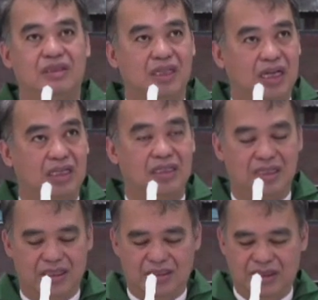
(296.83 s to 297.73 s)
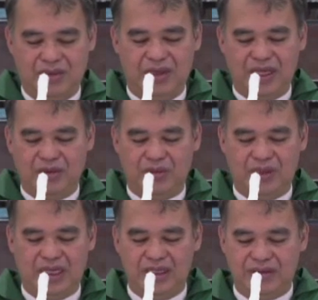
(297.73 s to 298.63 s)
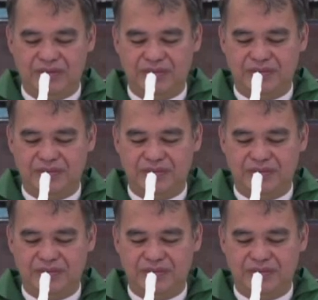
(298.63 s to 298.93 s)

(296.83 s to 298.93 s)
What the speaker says: the way we live.